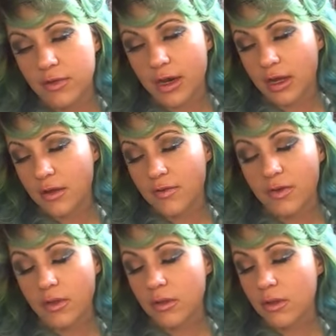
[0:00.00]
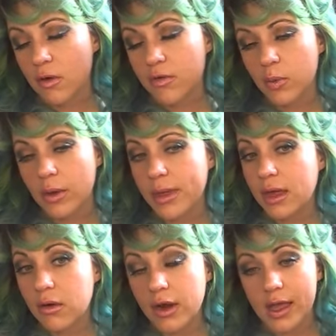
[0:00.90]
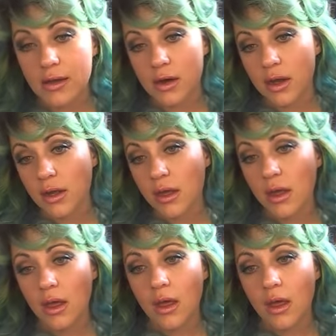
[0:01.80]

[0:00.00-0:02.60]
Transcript: that it can feel overwhelming or chaotic.